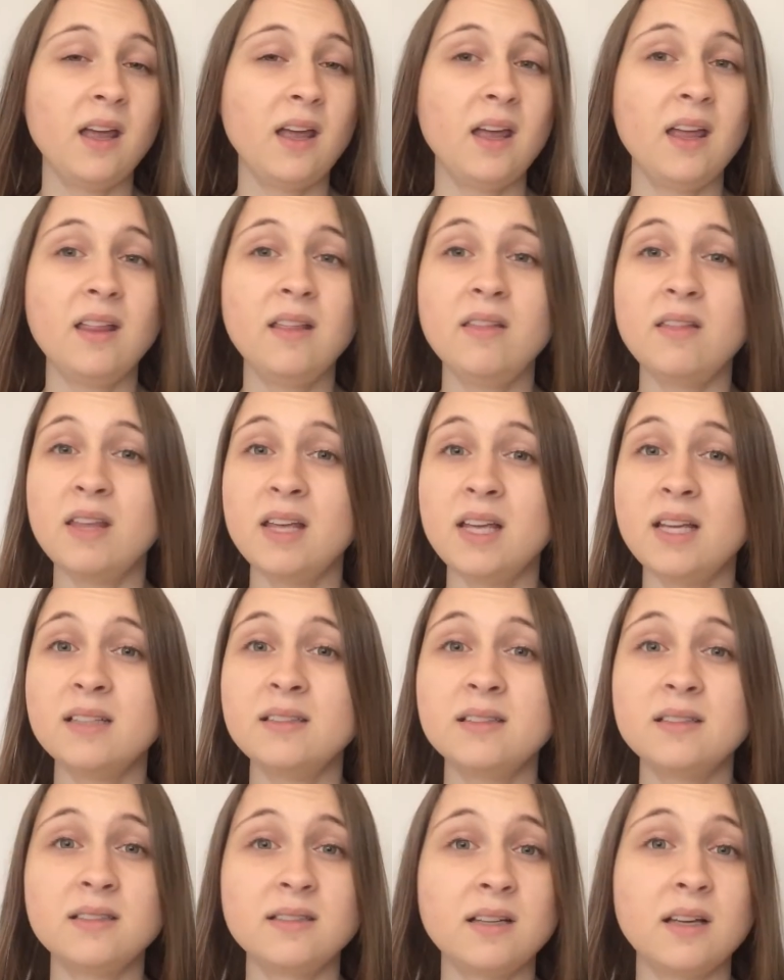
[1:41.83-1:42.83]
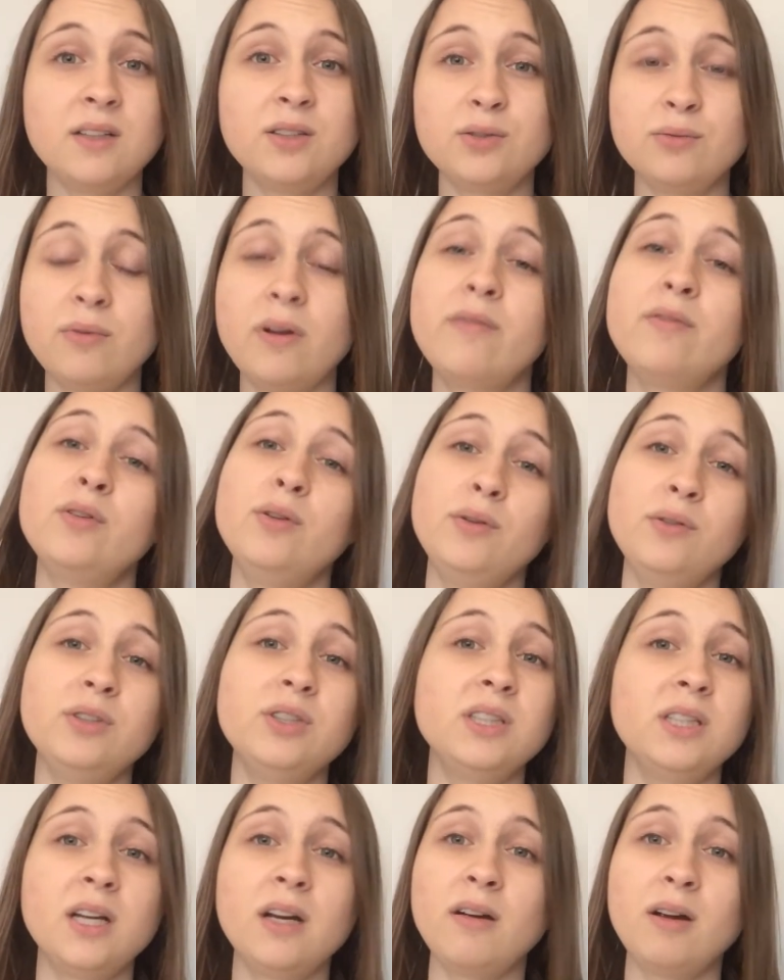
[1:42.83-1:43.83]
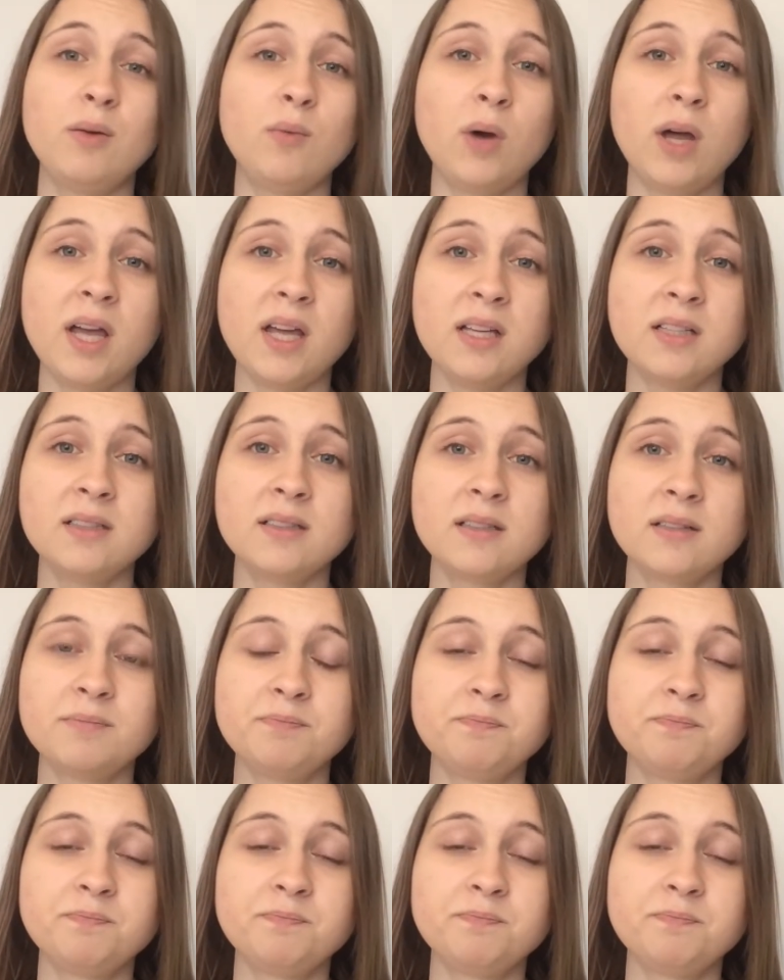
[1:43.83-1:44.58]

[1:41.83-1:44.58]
in these such revolutionary ways.